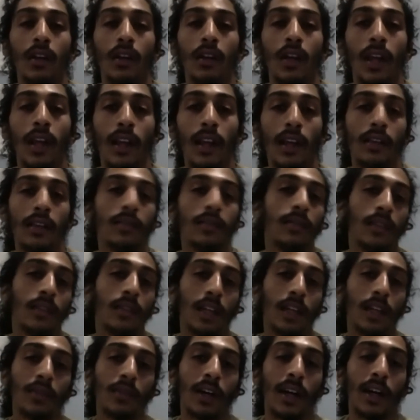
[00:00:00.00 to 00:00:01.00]
And that
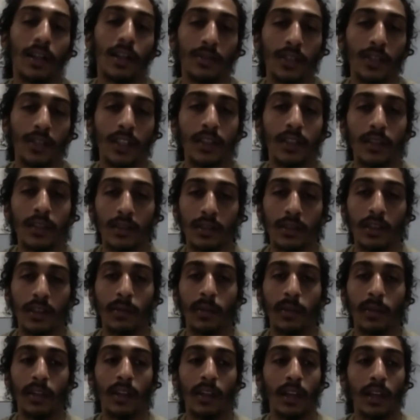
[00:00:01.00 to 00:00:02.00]
that's why hydration is
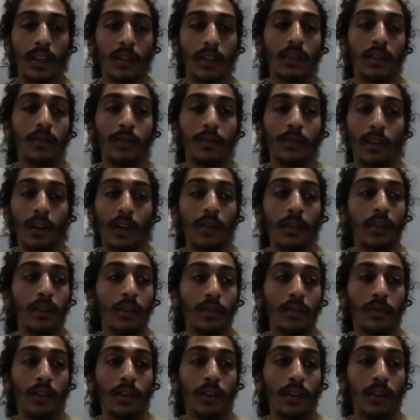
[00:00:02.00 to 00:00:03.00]
something that is very
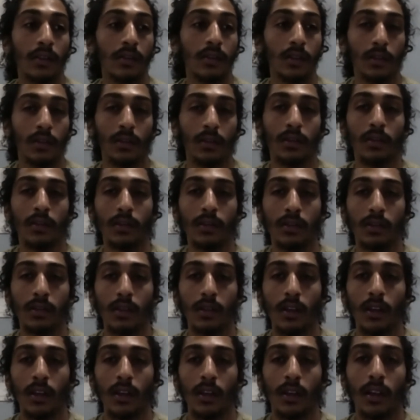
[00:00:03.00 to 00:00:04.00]
very serious.
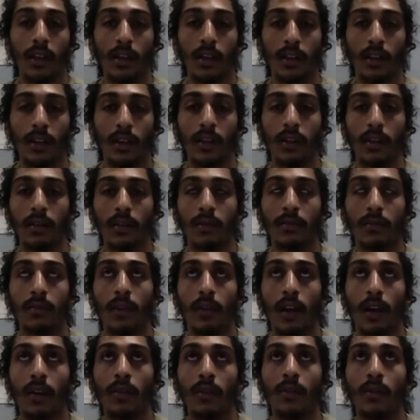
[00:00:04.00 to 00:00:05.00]
Like uh,
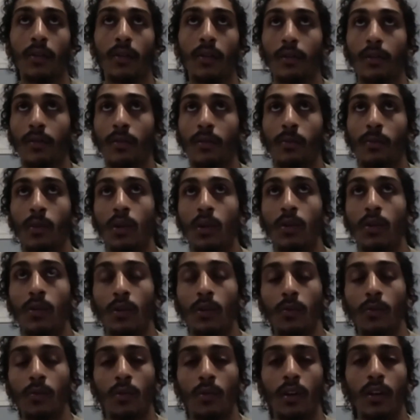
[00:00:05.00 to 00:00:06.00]
I don't know if you're familiar
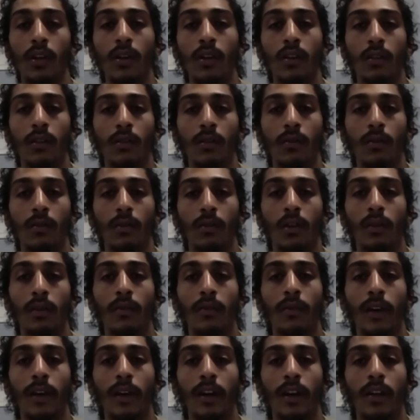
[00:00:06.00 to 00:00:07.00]
with one one
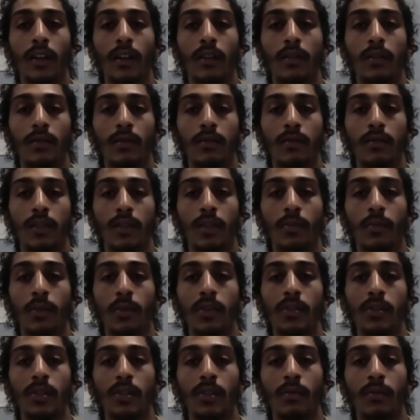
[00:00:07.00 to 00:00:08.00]
fighting
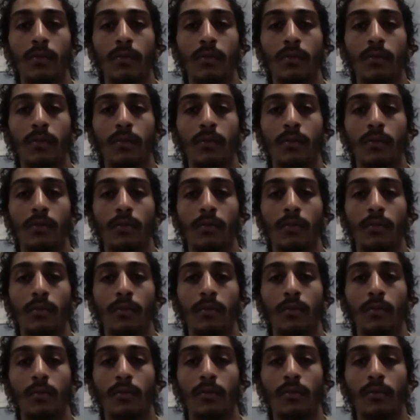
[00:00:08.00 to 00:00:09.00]
championship. Yeah,
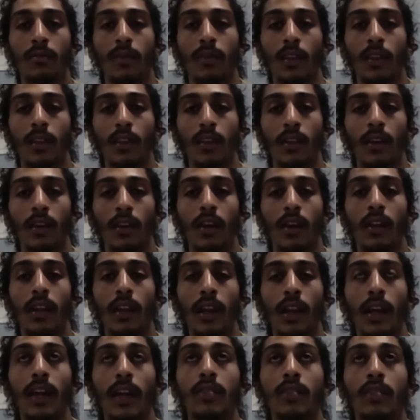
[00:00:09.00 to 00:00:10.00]
yeah. Yeah,
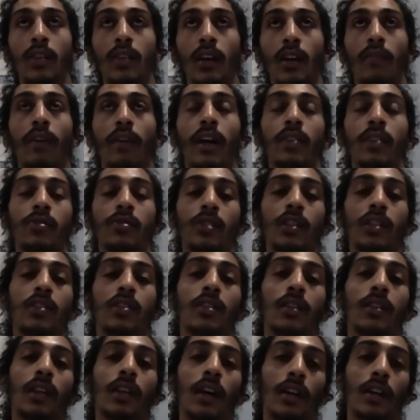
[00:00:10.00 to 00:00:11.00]
they actually have
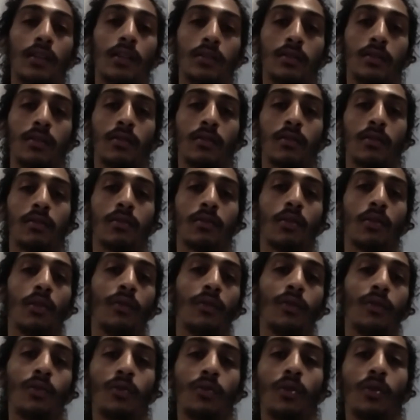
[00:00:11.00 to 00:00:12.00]
hydration tests. So if
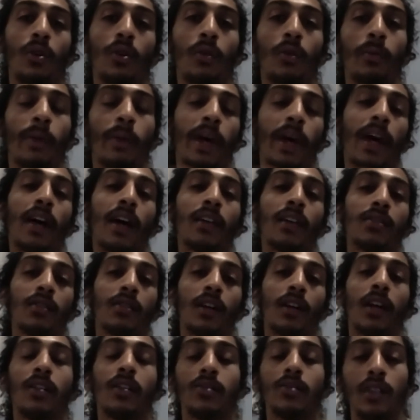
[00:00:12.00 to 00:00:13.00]
you yeah. don't pass your
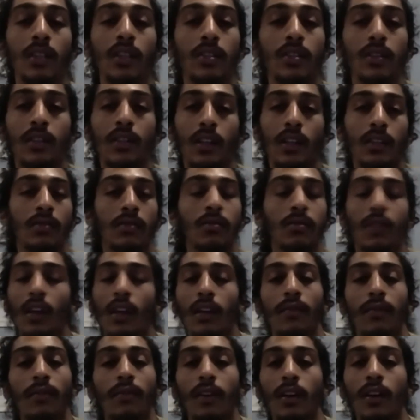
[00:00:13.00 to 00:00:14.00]
hydration test, you
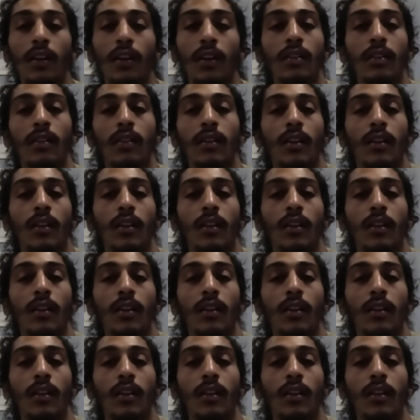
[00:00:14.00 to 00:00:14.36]
can't fight.